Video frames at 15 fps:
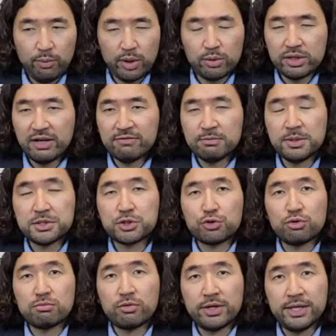don't have much
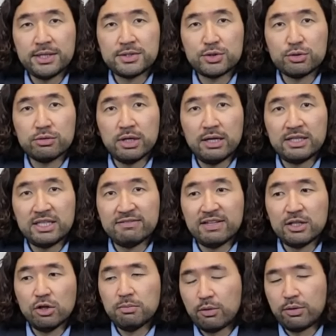room, right, to
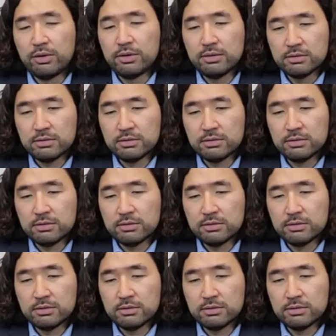develop our